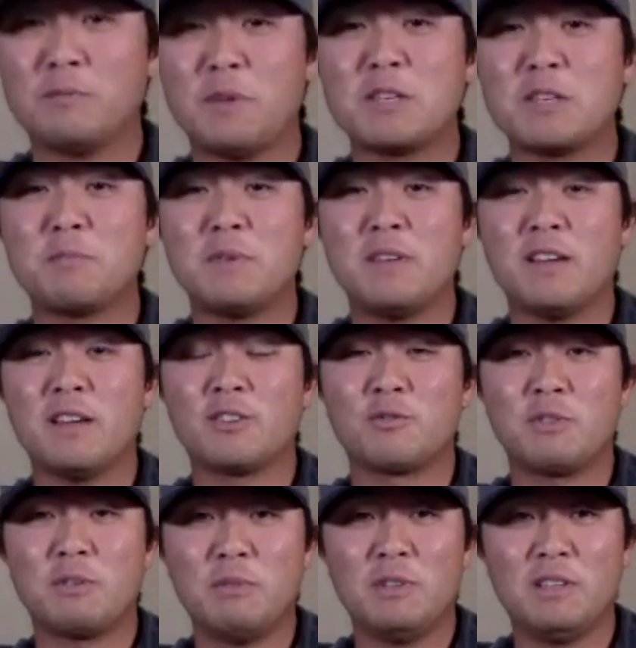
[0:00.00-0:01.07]
makes me
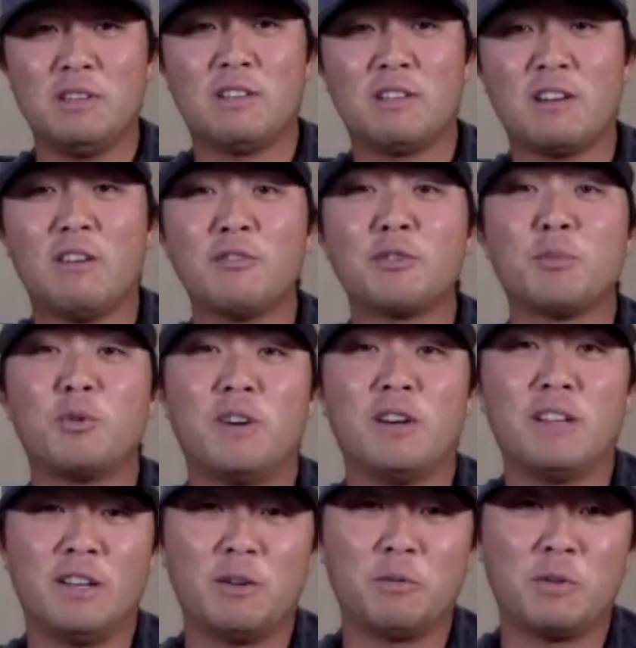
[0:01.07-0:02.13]
extremely comfortable
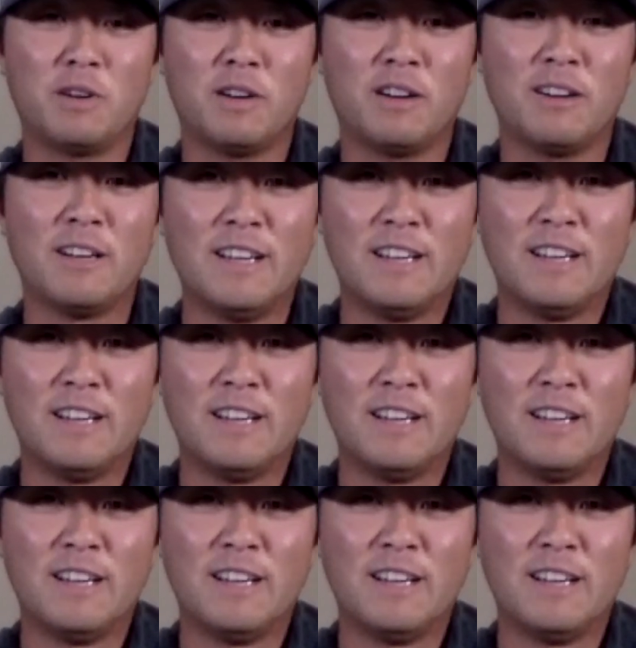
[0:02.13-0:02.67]
on here, where